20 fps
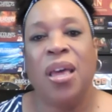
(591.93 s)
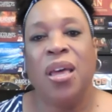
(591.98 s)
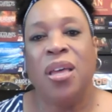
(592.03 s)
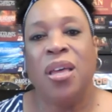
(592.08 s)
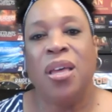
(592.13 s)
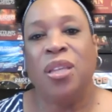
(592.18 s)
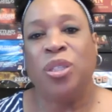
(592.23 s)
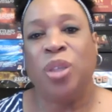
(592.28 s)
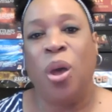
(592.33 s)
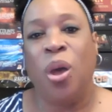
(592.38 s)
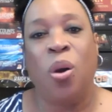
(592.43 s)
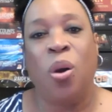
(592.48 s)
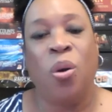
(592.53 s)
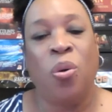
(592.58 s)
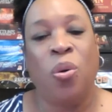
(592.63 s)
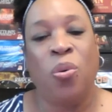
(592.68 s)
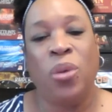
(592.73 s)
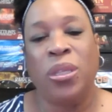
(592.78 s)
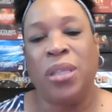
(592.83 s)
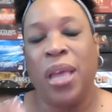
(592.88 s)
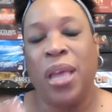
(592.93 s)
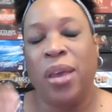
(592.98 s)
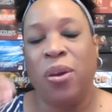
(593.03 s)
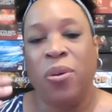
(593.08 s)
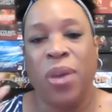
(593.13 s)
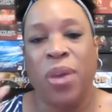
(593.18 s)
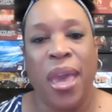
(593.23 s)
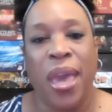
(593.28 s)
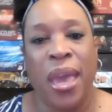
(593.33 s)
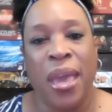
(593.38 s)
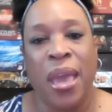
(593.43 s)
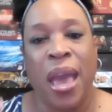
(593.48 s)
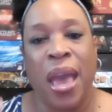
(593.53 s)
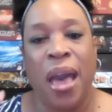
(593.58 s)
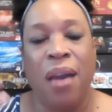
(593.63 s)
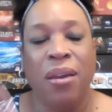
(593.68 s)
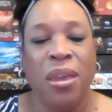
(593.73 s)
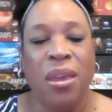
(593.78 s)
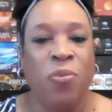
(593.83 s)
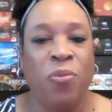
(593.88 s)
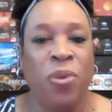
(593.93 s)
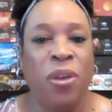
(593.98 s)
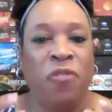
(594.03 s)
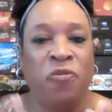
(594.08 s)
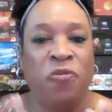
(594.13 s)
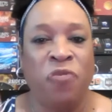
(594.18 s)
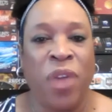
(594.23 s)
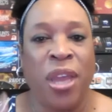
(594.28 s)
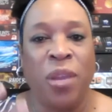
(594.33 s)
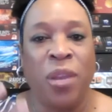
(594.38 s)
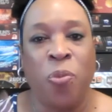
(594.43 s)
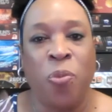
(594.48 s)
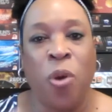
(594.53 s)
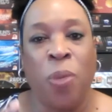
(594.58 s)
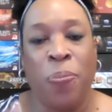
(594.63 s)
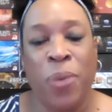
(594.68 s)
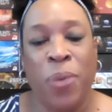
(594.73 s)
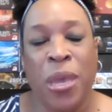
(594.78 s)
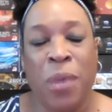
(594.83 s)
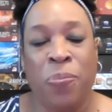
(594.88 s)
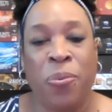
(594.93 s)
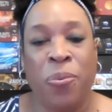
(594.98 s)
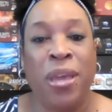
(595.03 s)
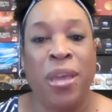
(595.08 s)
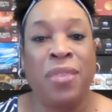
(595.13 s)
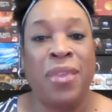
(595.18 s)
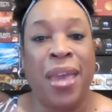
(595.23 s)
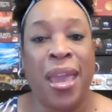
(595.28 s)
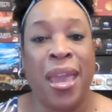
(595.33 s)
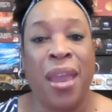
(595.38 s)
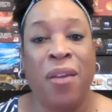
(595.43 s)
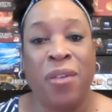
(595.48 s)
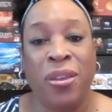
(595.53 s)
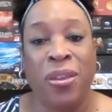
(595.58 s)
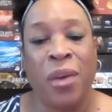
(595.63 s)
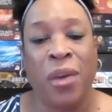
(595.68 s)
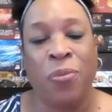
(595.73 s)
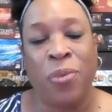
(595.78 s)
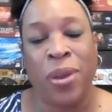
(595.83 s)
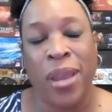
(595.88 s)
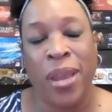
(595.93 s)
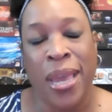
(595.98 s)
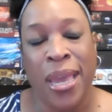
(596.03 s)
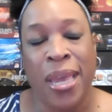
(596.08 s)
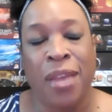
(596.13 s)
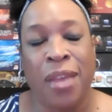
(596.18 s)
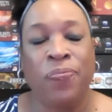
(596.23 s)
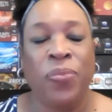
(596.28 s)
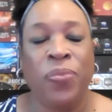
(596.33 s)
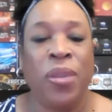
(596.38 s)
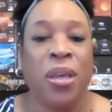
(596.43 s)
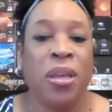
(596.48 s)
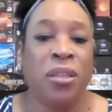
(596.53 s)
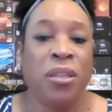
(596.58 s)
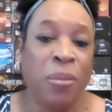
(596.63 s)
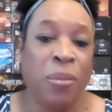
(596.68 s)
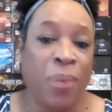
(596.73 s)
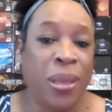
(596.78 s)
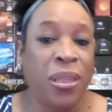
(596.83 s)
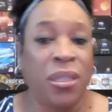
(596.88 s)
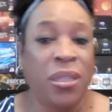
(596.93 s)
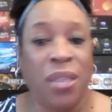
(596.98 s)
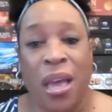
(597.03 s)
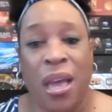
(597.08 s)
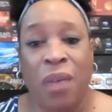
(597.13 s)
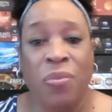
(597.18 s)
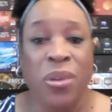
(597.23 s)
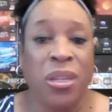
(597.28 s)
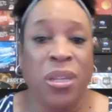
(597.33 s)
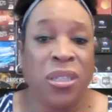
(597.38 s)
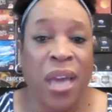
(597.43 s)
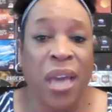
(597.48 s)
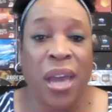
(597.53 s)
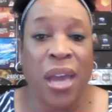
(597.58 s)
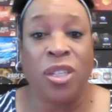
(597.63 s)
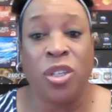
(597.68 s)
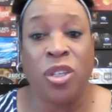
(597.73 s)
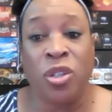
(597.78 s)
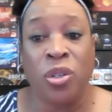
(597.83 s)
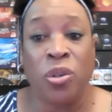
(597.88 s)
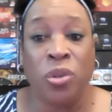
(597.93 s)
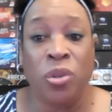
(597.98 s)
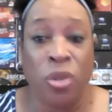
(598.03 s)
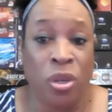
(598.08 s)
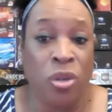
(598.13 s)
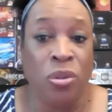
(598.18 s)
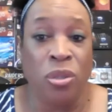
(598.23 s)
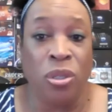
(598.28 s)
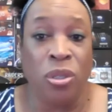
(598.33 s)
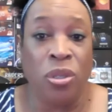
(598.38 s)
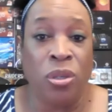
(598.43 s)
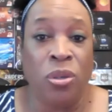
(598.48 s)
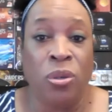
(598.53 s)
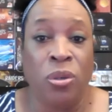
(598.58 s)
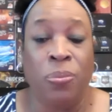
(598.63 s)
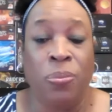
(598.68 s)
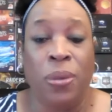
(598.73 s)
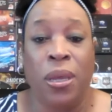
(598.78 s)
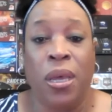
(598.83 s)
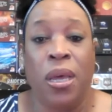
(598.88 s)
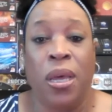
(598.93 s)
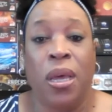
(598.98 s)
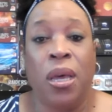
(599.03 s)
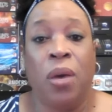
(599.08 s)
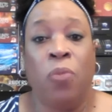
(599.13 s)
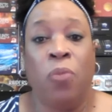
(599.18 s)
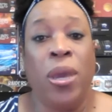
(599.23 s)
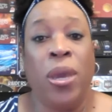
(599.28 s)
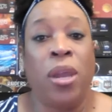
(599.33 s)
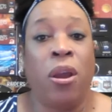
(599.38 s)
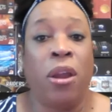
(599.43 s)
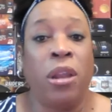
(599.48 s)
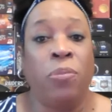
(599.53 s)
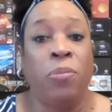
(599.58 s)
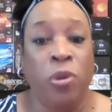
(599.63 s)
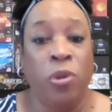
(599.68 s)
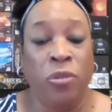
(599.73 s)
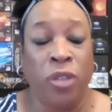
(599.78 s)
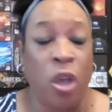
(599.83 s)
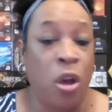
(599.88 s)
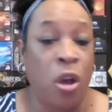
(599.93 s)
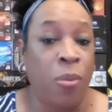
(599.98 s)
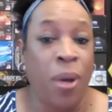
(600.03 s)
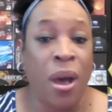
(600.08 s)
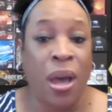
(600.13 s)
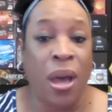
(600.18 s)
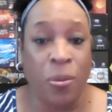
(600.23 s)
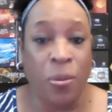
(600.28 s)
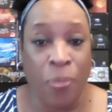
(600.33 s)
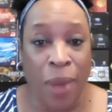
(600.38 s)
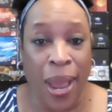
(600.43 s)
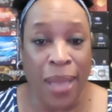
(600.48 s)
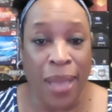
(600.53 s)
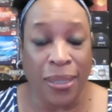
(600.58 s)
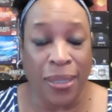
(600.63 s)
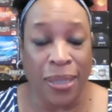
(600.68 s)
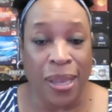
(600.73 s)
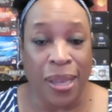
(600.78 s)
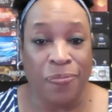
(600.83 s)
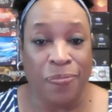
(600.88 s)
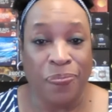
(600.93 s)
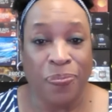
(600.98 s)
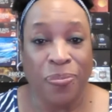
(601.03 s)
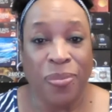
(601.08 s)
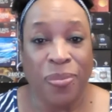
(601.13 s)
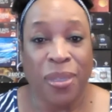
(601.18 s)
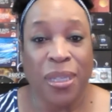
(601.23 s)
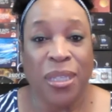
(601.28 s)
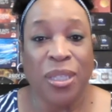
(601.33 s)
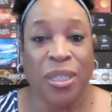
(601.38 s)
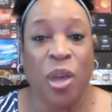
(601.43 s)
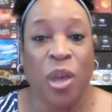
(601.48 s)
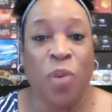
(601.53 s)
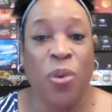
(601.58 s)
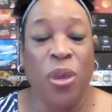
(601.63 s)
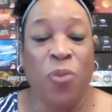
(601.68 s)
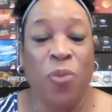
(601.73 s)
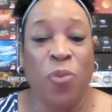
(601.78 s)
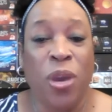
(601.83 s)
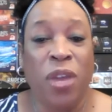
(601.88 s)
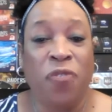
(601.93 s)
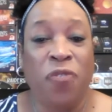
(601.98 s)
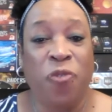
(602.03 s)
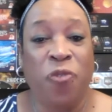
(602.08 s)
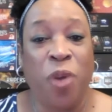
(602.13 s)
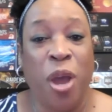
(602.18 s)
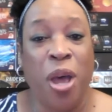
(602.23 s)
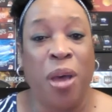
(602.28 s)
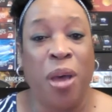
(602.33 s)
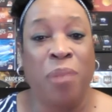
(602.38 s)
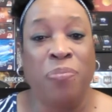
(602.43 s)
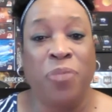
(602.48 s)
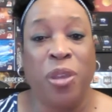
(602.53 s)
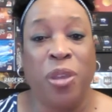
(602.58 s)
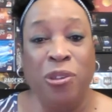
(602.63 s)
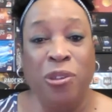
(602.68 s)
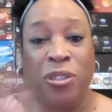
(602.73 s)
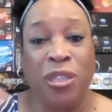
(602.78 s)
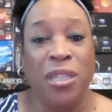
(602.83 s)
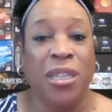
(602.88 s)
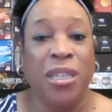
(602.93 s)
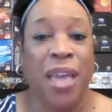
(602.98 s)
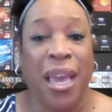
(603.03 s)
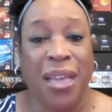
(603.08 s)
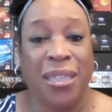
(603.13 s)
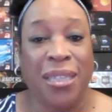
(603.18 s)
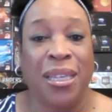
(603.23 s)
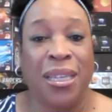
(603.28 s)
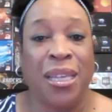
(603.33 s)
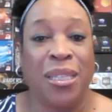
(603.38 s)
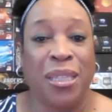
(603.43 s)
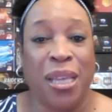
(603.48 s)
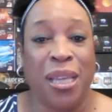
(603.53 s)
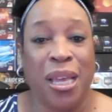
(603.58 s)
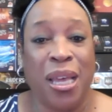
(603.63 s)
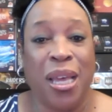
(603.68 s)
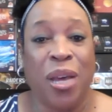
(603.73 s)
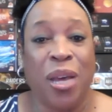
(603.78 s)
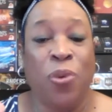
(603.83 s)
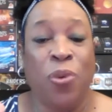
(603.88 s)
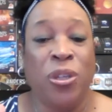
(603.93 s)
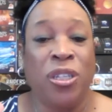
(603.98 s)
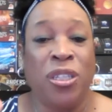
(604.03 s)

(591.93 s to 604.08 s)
So it's like, okay, how can we affect more people in the area that we're in? So by the time we decided to do YouTube, we had already moved to Omaha, Nebraska. So we went from Houston, Texas, which is the